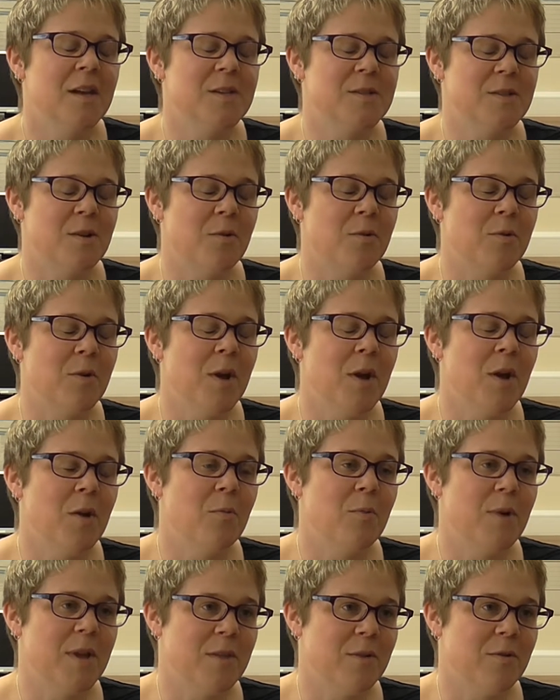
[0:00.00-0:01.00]
So
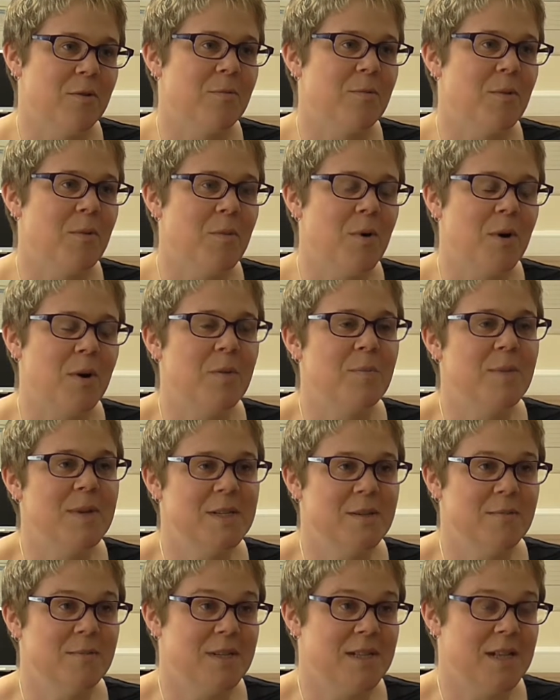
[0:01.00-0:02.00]
we thought, well, what can we
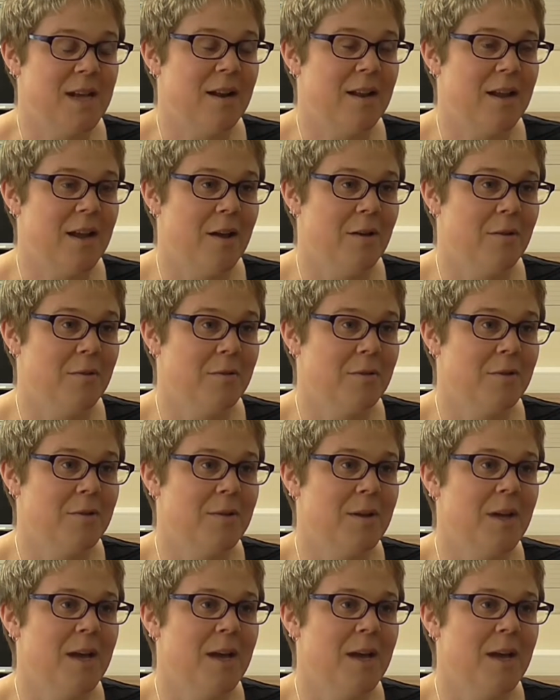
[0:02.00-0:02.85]
do with telehealth?